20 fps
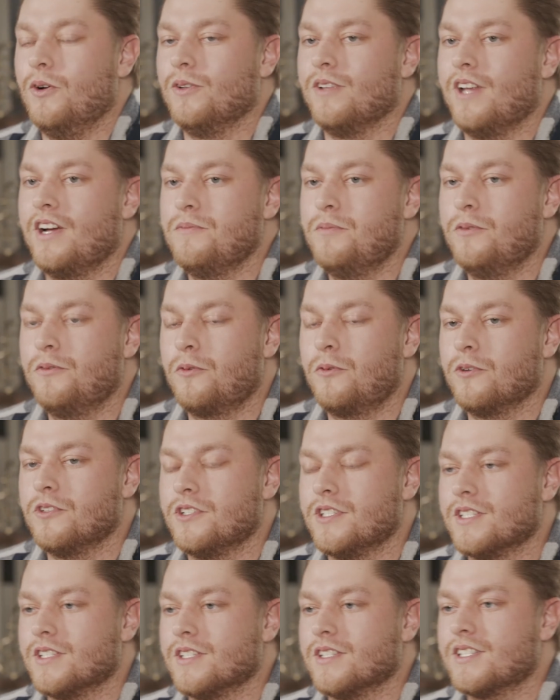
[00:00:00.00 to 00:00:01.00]
life before
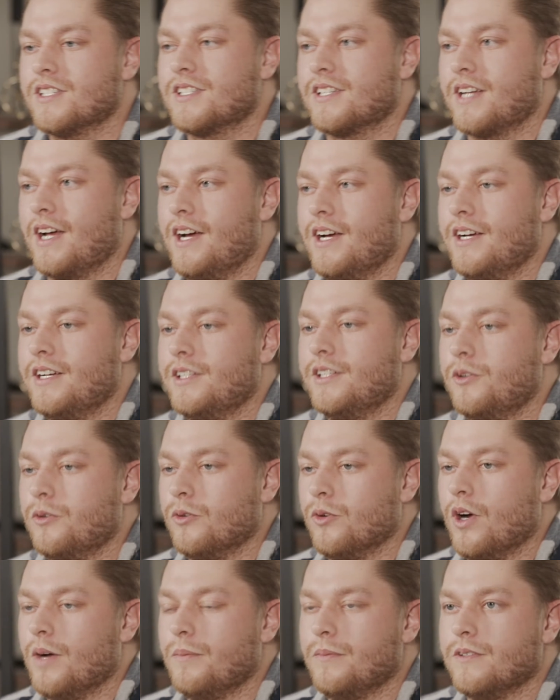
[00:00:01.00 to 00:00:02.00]
Jesus, I
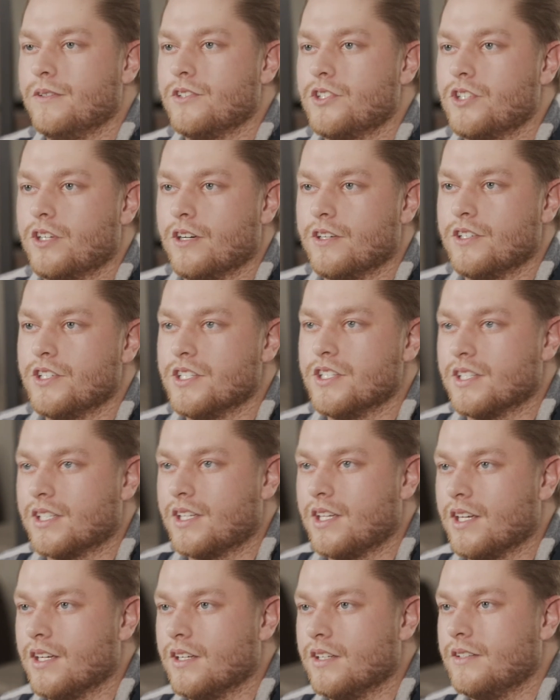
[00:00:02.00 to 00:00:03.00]
grew up in church as a
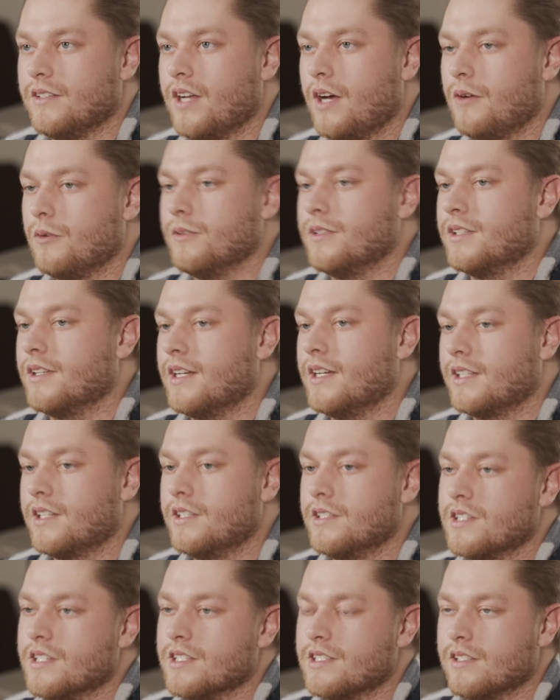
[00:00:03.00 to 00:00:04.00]
kid, not really like
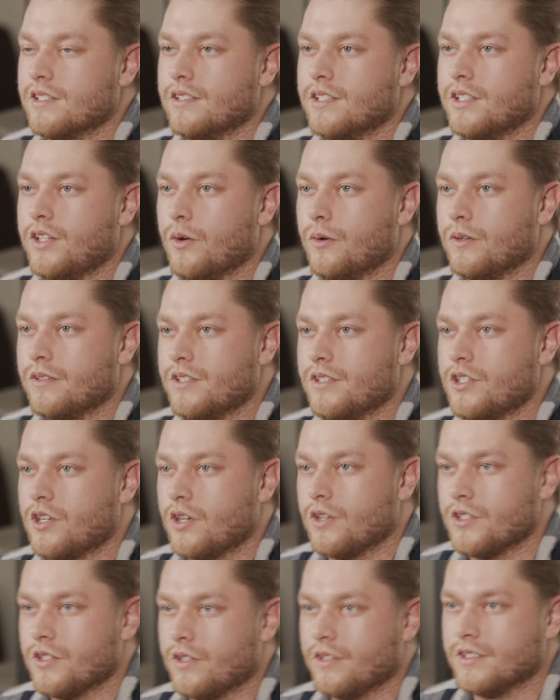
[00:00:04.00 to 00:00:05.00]
consistently going to
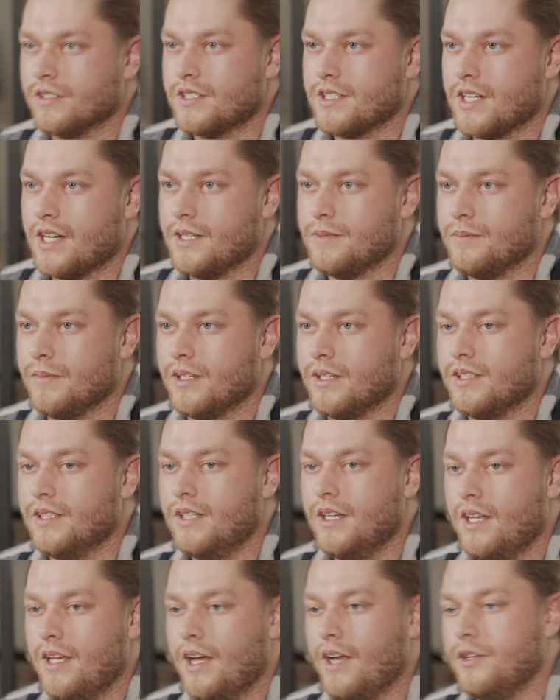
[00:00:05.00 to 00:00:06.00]
church all the time, but
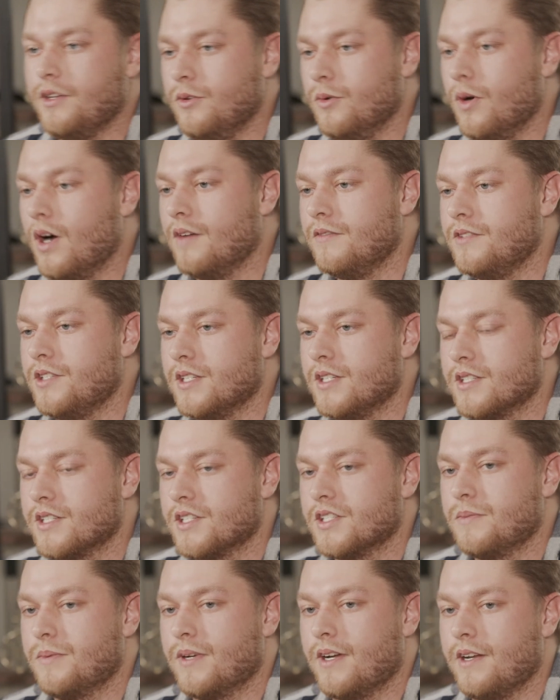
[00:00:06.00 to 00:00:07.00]
I knew of
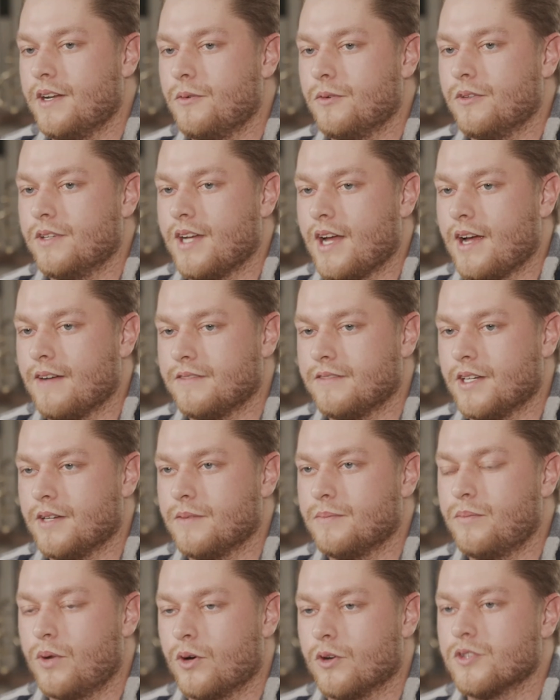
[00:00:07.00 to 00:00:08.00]
Jesus, but I didn't really have
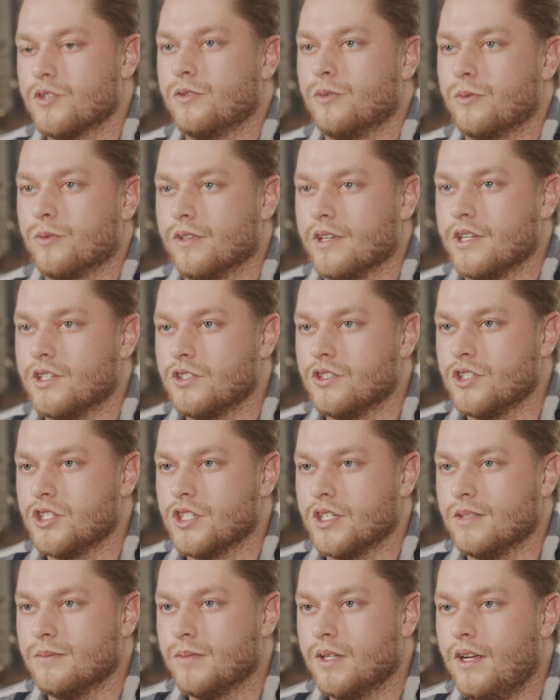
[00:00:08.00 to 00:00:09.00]
that personal
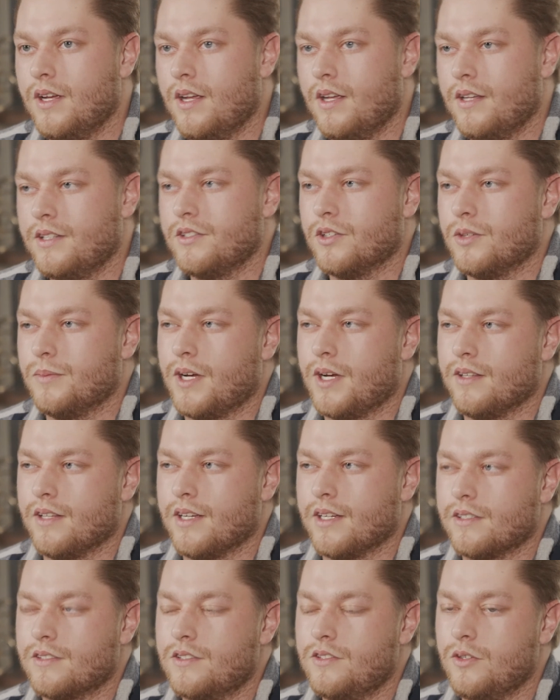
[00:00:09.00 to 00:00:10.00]
relationship until about
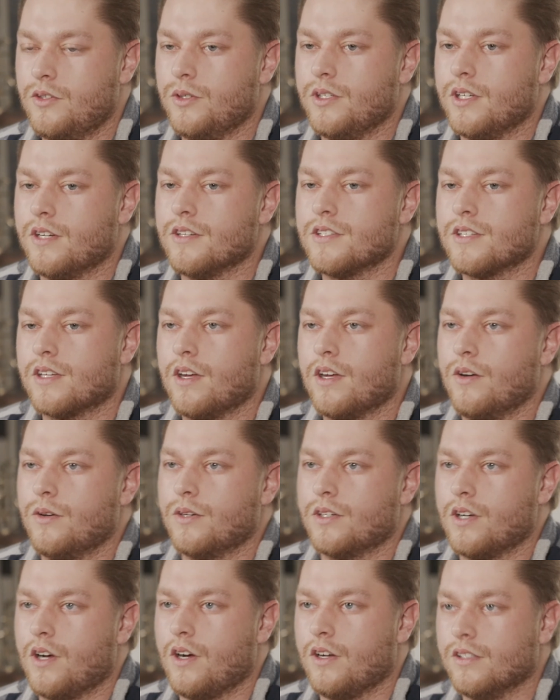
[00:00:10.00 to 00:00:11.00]
like two years ago
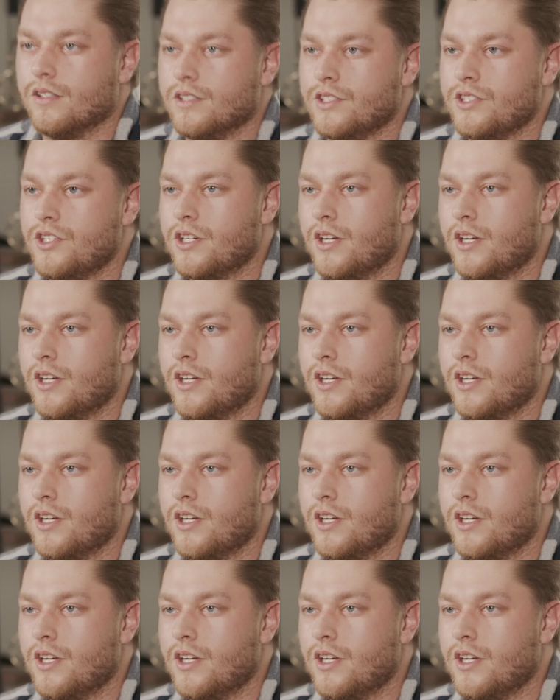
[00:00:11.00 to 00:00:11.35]
in college.